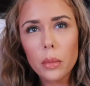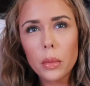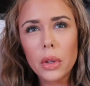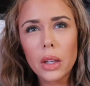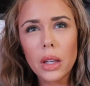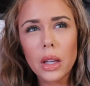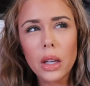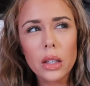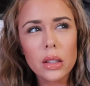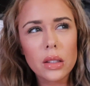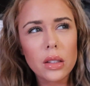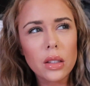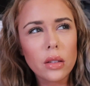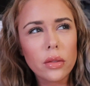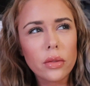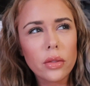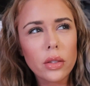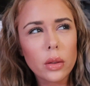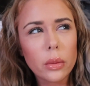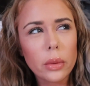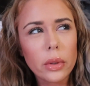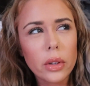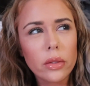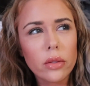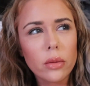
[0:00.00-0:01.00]
But yeah, I still
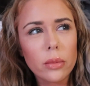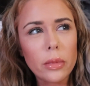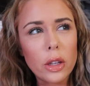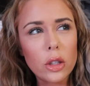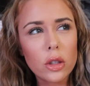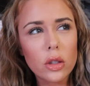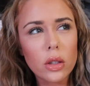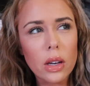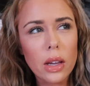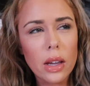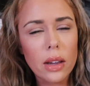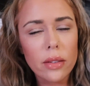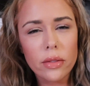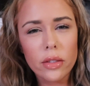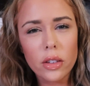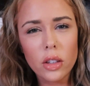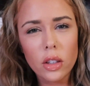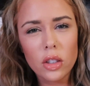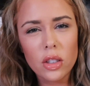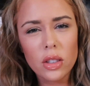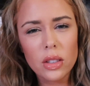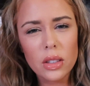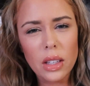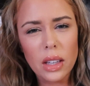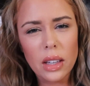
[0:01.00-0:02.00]
feel weird from yesterday. I feel
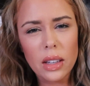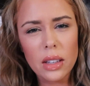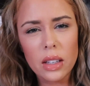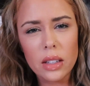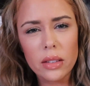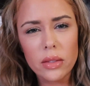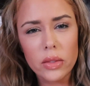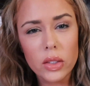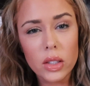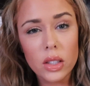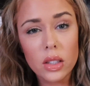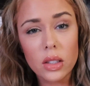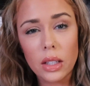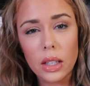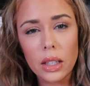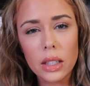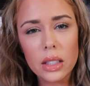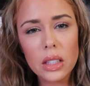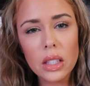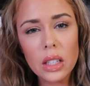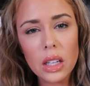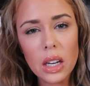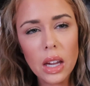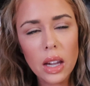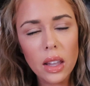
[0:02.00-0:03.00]
just, like, kind of sick
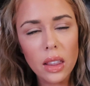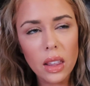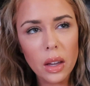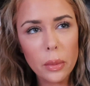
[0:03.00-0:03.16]
today.